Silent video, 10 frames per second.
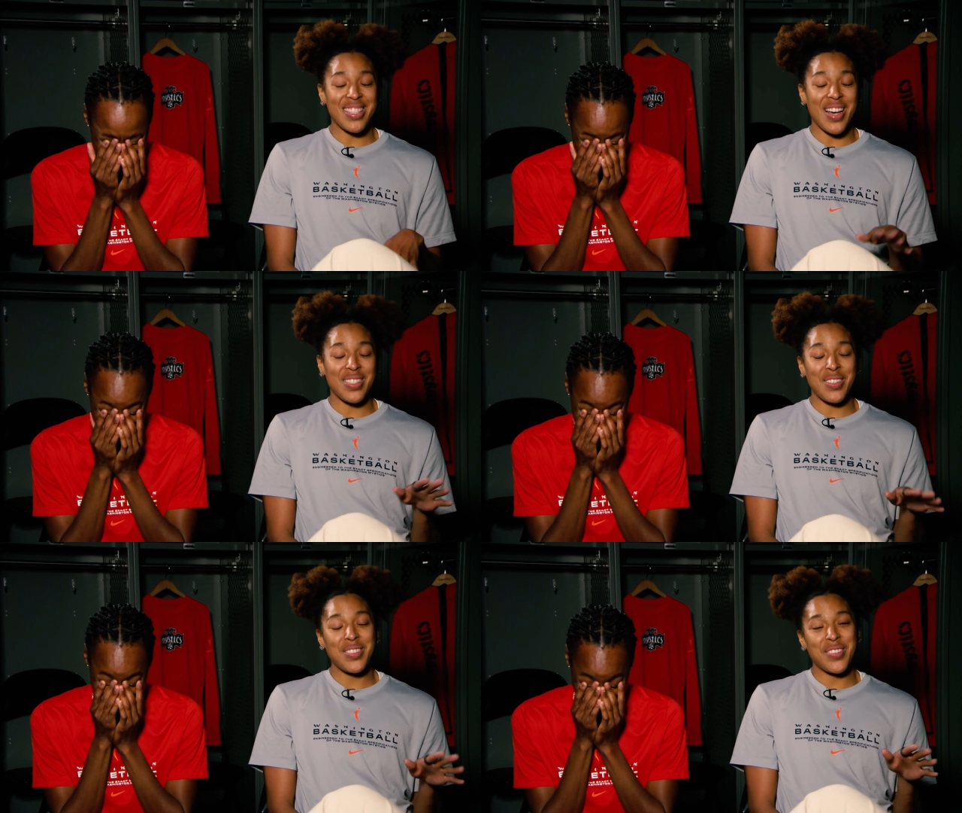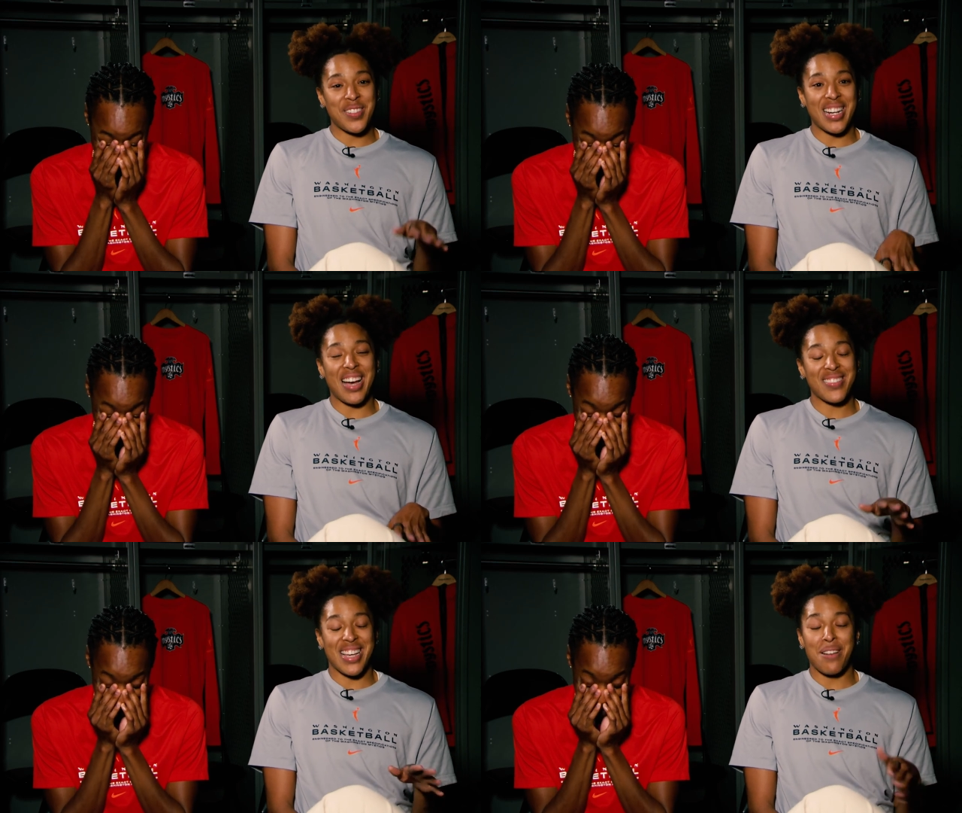Speaker 1: So I told Tori, I
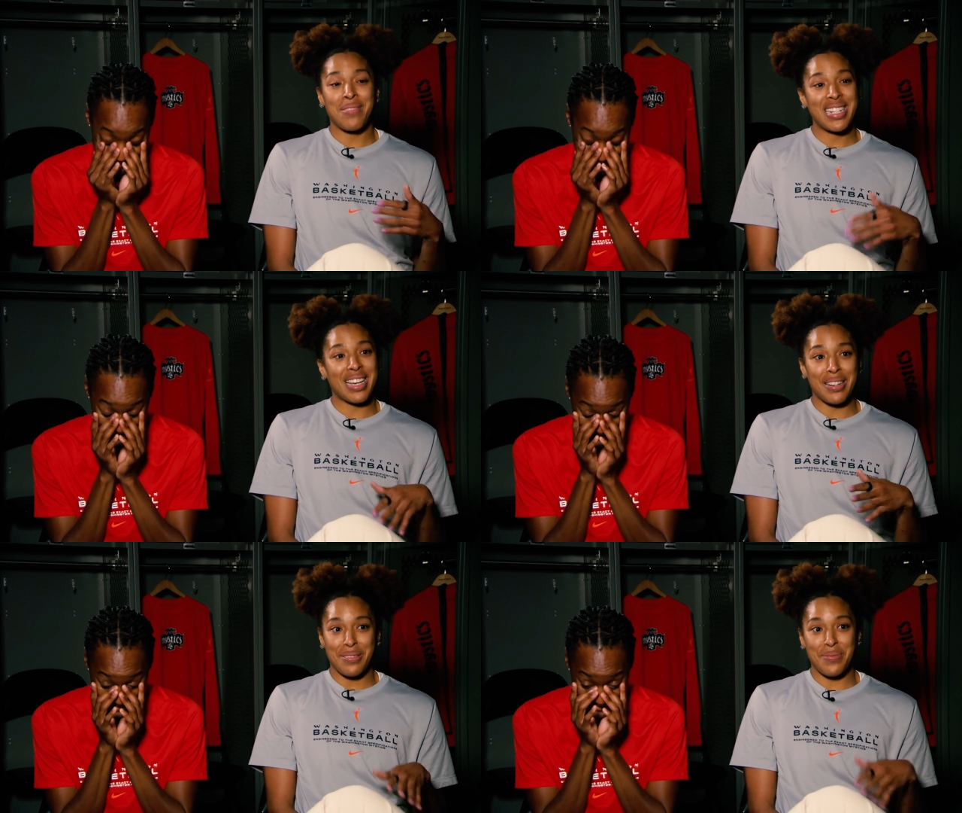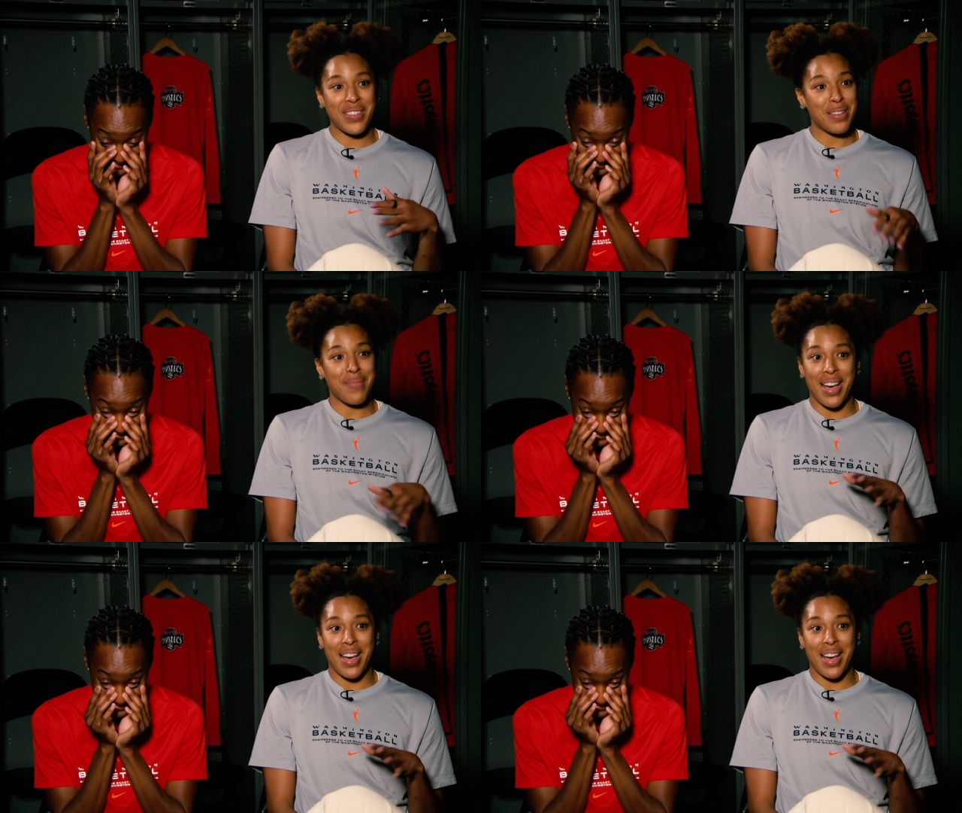was like, I'm gonna need help get my